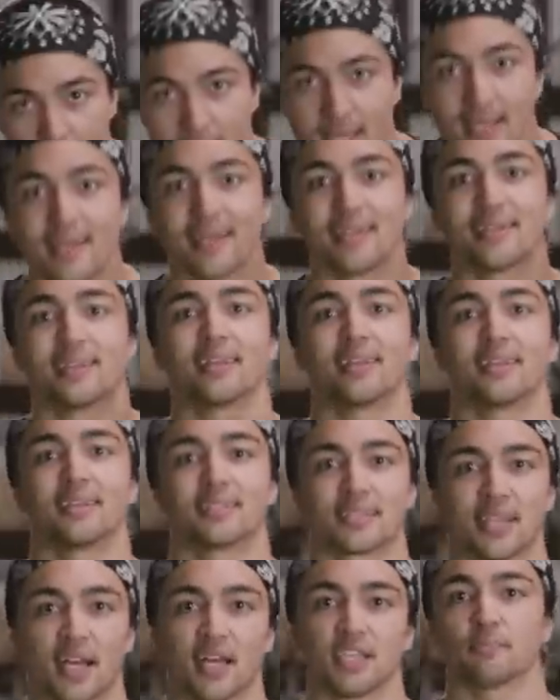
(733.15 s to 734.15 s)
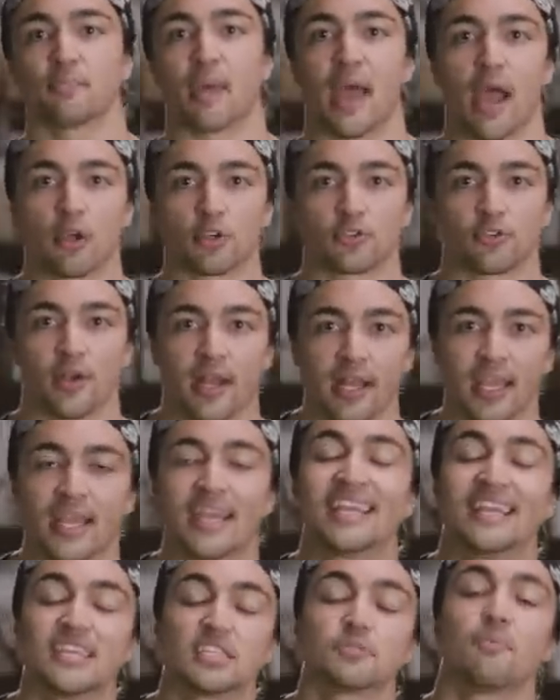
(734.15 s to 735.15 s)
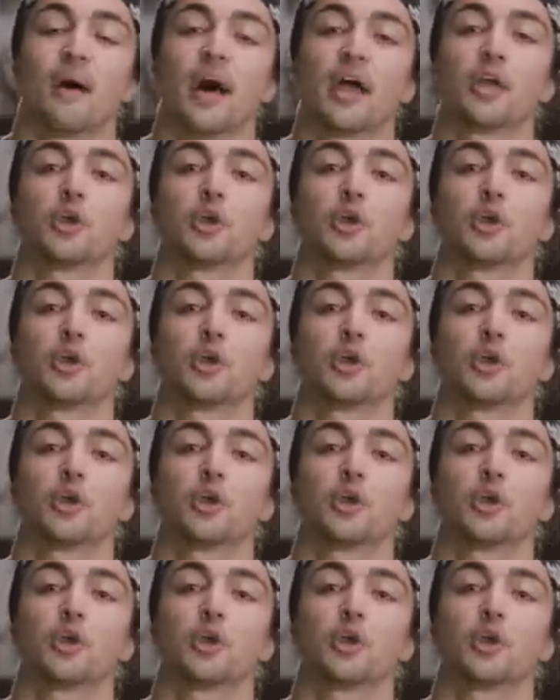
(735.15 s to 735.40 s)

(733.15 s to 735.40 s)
me to discuss power training is my